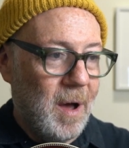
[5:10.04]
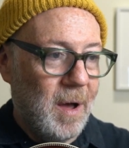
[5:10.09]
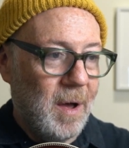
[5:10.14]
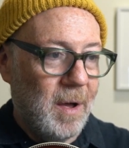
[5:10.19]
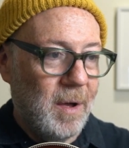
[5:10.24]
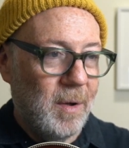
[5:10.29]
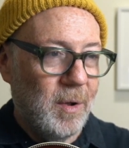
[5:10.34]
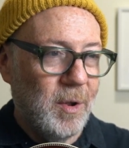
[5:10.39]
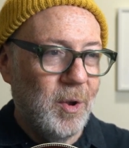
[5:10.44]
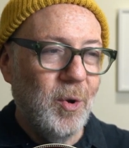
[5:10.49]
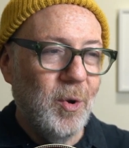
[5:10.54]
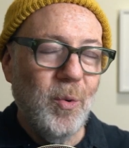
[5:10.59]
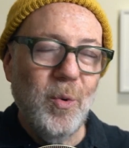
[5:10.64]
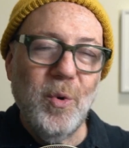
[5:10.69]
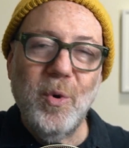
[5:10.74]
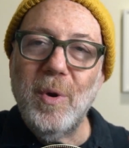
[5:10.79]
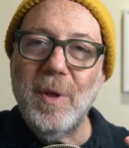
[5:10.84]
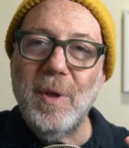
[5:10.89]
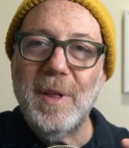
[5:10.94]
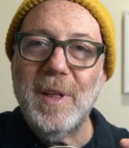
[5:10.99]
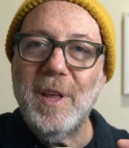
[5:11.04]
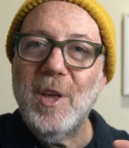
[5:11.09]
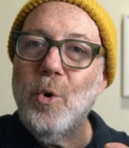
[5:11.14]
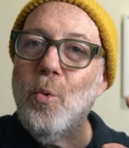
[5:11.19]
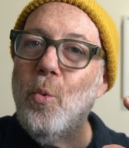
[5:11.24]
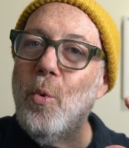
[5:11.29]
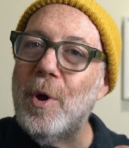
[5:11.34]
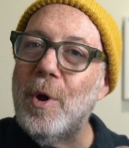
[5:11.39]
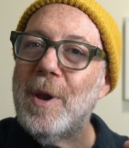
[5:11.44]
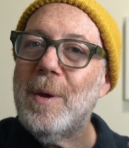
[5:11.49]
you
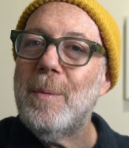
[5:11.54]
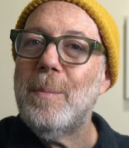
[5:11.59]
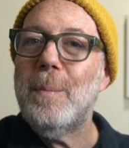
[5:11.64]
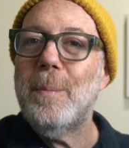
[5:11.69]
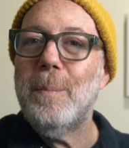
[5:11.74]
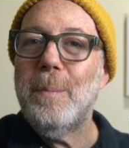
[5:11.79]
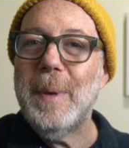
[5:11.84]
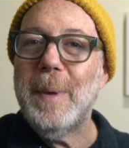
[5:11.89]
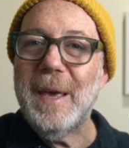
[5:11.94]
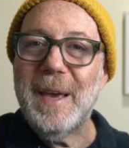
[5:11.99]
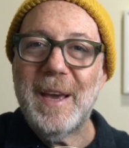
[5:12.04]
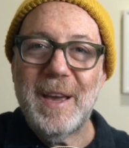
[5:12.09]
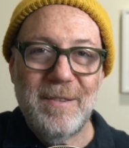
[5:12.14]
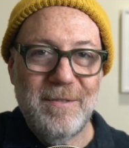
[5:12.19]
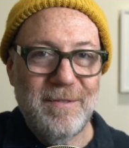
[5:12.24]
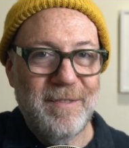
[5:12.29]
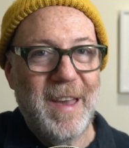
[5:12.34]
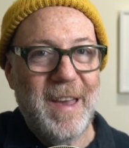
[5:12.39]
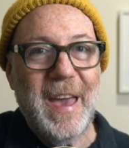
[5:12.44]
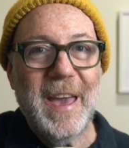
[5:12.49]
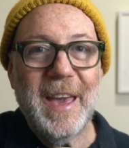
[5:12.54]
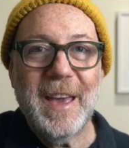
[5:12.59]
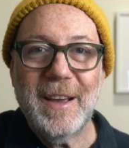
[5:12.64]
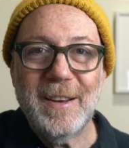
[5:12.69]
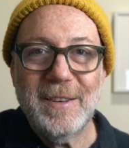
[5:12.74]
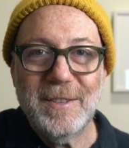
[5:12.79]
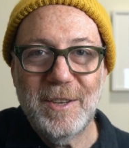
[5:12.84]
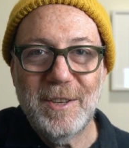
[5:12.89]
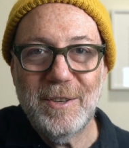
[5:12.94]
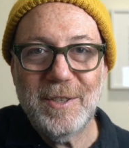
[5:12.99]
wouldn't be
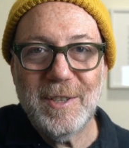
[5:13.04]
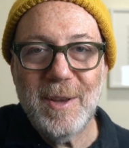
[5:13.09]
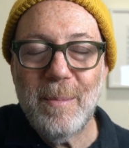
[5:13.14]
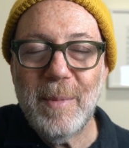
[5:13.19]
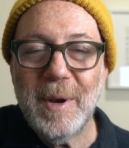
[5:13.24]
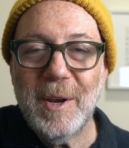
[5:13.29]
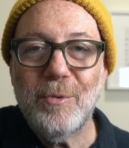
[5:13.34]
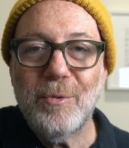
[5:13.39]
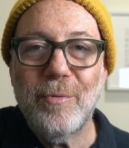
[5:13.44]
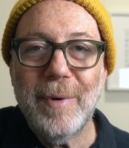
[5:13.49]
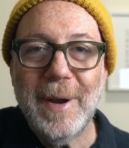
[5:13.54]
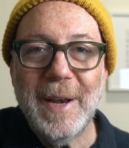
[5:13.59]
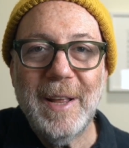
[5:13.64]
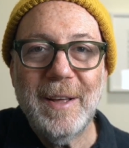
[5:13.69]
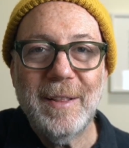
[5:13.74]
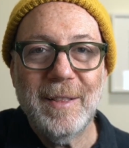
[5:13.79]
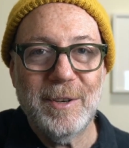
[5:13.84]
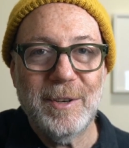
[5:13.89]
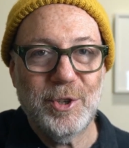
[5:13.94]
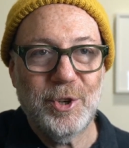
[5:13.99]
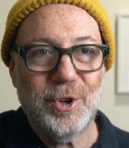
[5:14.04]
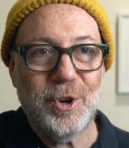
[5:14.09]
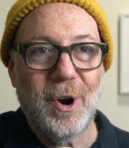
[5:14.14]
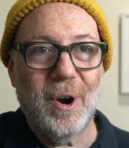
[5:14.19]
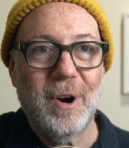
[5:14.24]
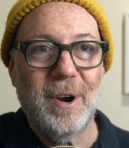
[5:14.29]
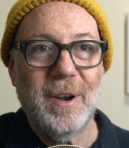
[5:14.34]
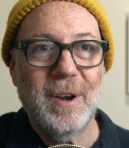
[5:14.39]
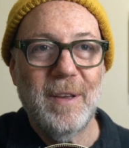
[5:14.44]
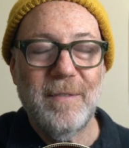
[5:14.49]
conveying to somebody reading the
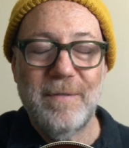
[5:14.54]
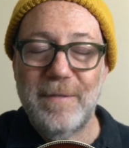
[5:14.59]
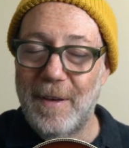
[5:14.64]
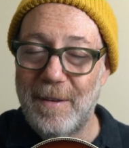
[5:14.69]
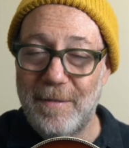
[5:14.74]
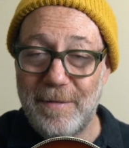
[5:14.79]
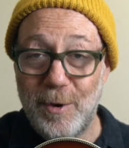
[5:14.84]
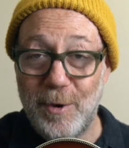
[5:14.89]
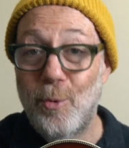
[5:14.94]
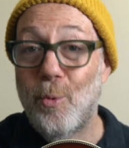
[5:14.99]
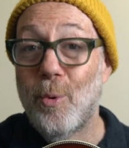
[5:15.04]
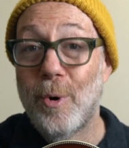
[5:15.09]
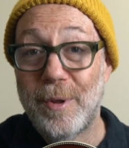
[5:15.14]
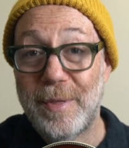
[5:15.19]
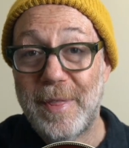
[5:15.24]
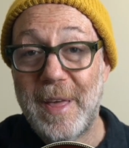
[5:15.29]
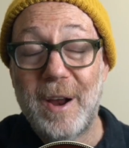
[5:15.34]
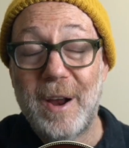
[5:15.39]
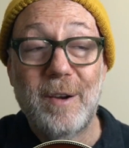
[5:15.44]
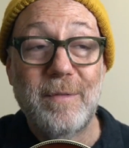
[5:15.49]
chart if you weren't there.